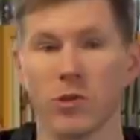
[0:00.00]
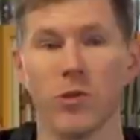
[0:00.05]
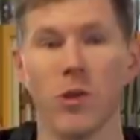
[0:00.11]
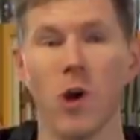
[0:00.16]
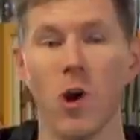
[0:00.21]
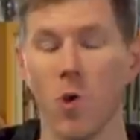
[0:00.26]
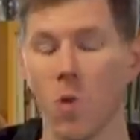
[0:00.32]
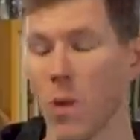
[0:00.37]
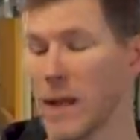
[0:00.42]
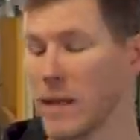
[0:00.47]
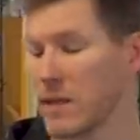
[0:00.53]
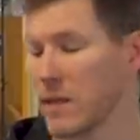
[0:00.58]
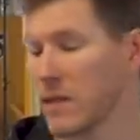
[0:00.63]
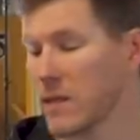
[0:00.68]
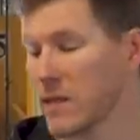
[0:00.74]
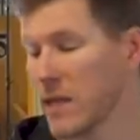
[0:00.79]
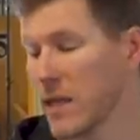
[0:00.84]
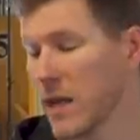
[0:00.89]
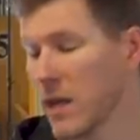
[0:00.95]
no weight to
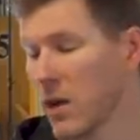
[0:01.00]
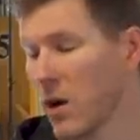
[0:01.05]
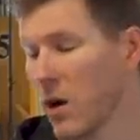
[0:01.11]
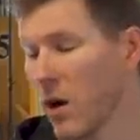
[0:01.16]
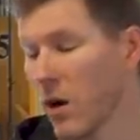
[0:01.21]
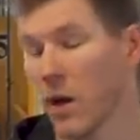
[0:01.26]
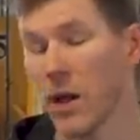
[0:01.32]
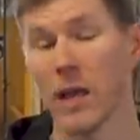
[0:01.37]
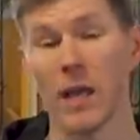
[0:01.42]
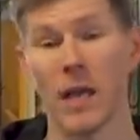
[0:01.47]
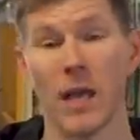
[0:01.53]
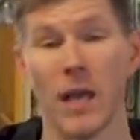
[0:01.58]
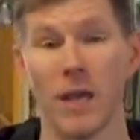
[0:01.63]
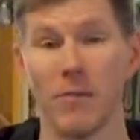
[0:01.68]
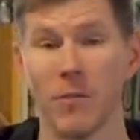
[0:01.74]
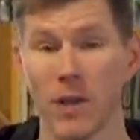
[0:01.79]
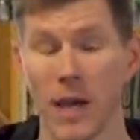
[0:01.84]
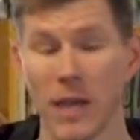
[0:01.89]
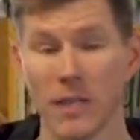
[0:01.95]
this thing at all.
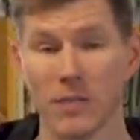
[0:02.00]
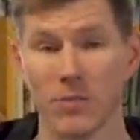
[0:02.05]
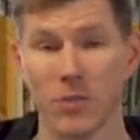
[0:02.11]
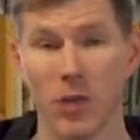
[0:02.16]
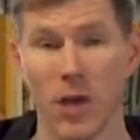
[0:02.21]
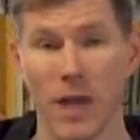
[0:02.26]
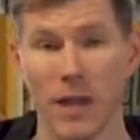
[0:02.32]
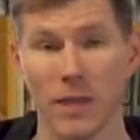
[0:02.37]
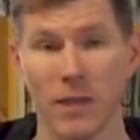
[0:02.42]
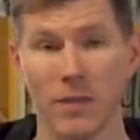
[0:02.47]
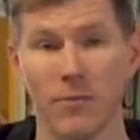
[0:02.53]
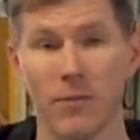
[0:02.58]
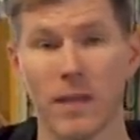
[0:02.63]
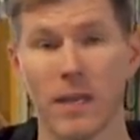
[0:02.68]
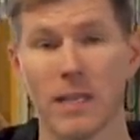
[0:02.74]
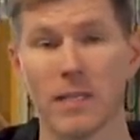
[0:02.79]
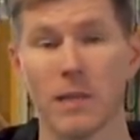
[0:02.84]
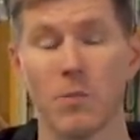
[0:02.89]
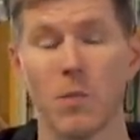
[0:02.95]
If you guys have tried the
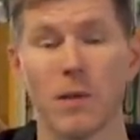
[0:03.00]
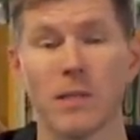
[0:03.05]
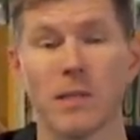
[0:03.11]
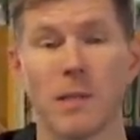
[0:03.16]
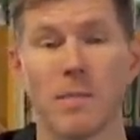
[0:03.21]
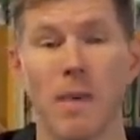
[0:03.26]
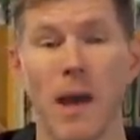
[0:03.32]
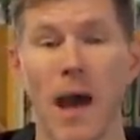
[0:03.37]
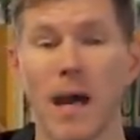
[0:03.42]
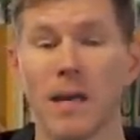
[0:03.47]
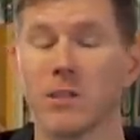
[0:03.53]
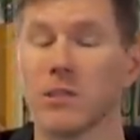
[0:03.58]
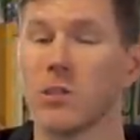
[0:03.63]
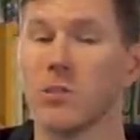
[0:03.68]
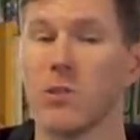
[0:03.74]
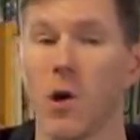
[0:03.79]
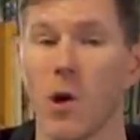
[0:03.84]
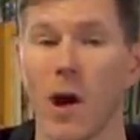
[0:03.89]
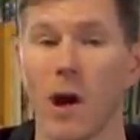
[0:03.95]
Phenix M1s in the past,
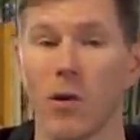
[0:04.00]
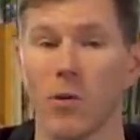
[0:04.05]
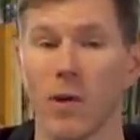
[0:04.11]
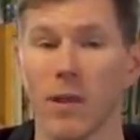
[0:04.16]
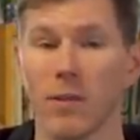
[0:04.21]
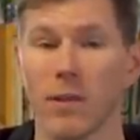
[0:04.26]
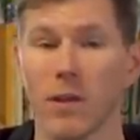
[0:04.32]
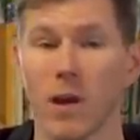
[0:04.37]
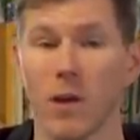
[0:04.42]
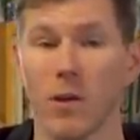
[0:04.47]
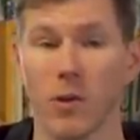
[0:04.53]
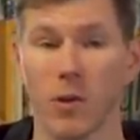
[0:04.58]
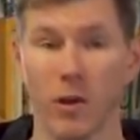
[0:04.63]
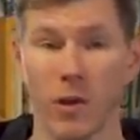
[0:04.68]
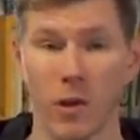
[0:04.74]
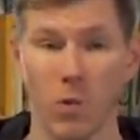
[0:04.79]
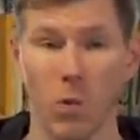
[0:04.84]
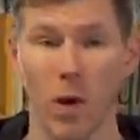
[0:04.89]
you know how great they are. You're gonna